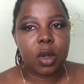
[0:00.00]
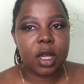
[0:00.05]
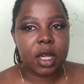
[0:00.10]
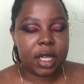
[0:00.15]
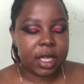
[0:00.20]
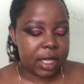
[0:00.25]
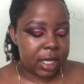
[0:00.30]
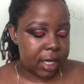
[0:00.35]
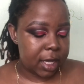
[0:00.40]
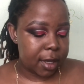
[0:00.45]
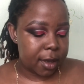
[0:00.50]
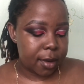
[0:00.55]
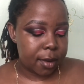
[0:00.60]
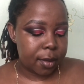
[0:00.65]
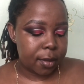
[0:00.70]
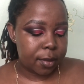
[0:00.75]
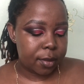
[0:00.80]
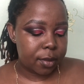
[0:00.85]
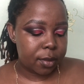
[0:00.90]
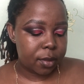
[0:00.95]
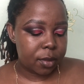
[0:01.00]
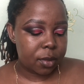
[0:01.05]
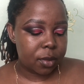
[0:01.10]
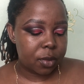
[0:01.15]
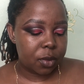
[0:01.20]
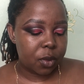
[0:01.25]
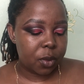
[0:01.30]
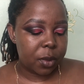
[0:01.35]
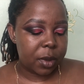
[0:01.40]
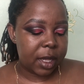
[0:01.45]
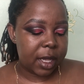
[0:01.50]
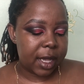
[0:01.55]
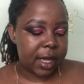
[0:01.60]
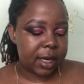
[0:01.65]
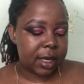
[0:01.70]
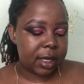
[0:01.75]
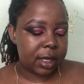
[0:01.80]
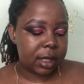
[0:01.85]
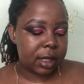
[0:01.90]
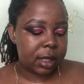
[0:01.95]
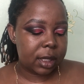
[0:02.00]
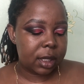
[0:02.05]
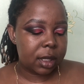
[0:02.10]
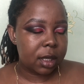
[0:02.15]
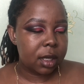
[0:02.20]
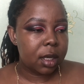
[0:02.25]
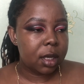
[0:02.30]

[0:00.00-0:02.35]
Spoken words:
a year. We had it